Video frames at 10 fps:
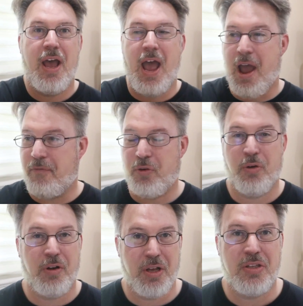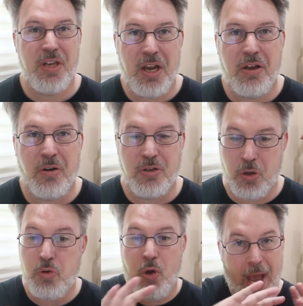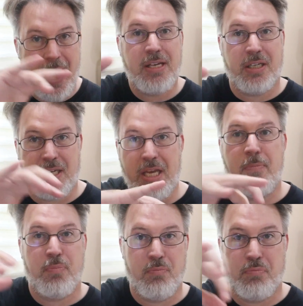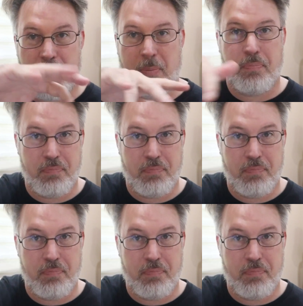after a second or two, you had to keep like